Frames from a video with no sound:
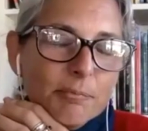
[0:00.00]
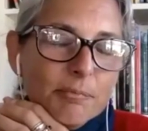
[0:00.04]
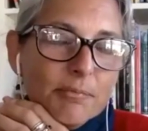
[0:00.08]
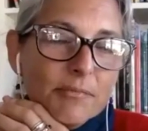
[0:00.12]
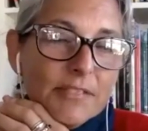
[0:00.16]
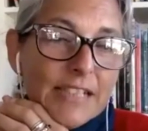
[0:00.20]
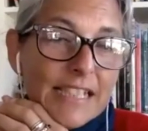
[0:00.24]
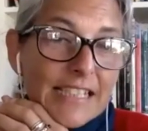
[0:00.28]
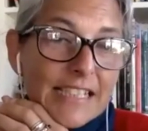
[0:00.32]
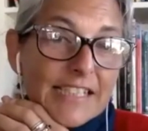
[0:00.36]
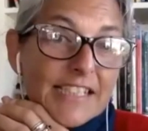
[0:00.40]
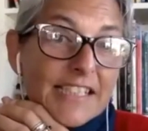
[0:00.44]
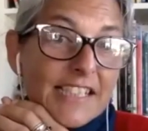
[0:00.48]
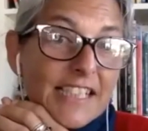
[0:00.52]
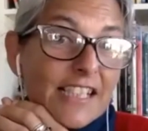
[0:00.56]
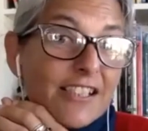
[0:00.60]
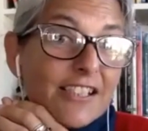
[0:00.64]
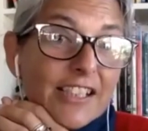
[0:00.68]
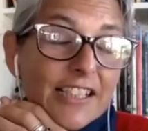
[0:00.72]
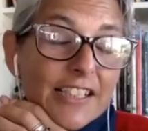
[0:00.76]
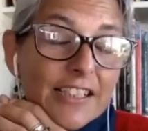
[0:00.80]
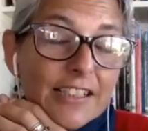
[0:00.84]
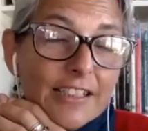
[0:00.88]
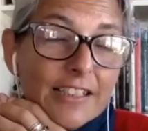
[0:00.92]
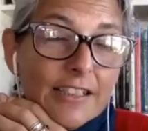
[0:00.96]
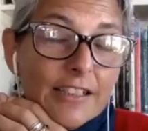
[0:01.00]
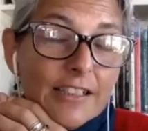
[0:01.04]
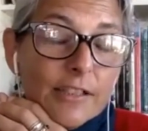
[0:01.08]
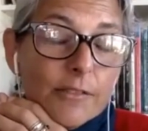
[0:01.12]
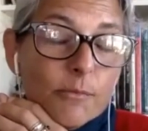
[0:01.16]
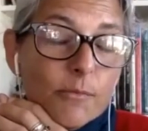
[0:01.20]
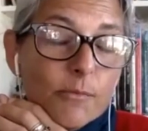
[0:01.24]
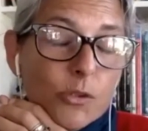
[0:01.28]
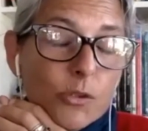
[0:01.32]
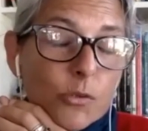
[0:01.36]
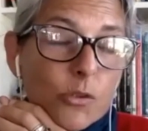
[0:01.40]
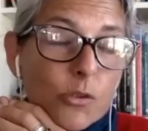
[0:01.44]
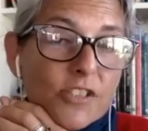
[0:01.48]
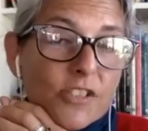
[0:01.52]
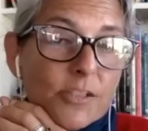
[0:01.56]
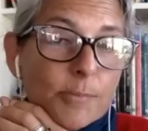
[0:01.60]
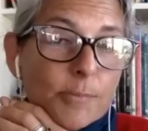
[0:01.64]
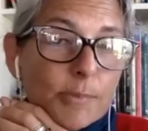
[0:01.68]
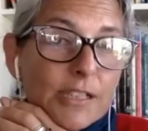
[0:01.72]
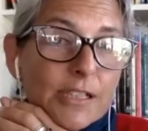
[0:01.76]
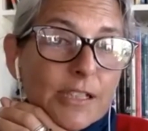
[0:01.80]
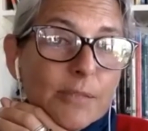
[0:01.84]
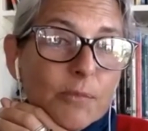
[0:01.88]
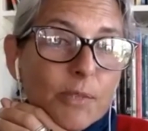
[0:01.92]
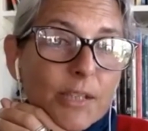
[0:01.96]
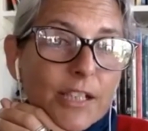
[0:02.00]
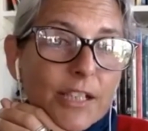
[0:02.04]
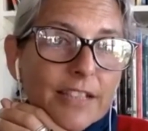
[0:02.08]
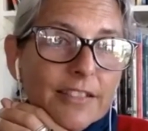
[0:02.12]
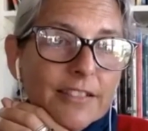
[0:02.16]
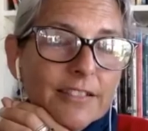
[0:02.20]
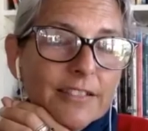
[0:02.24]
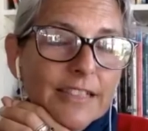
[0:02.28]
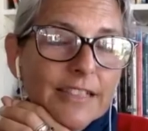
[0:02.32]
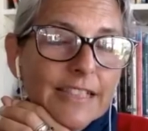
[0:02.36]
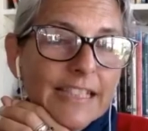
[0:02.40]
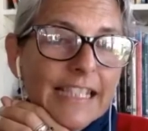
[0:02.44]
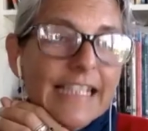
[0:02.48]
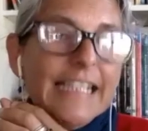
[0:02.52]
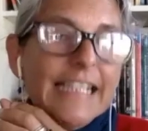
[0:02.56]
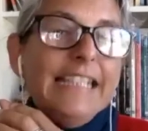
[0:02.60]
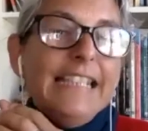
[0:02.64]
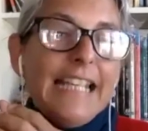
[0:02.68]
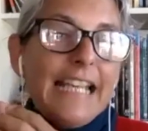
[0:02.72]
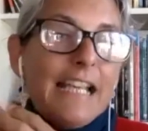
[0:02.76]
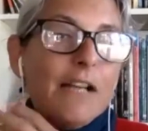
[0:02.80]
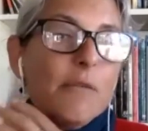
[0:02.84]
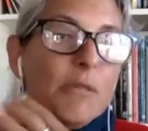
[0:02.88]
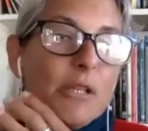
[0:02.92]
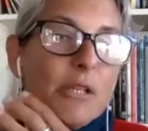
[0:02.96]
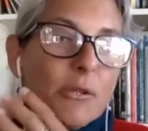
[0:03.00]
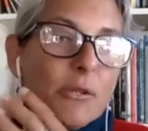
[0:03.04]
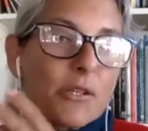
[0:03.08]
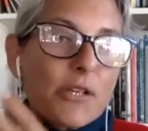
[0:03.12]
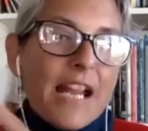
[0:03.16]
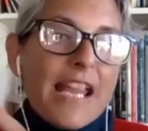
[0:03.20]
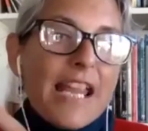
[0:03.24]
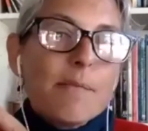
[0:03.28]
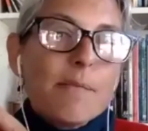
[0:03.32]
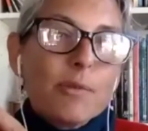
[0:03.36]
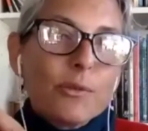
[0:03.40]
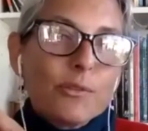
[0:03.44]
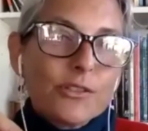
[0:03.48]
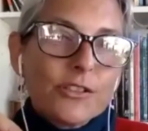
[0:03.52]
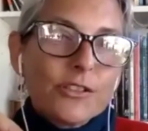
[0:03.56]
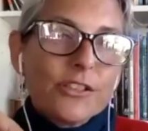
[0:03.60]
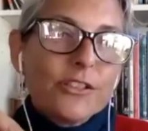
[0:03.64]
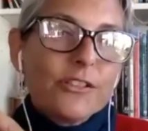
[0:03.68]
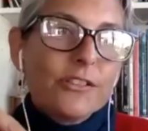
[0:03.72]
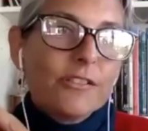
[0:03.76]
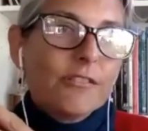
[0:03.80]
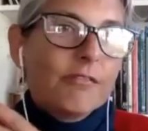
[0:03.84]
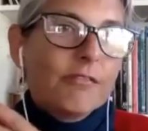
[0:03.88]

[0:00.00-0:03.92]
necessarily a dwarf sperm whale, yet we were able to,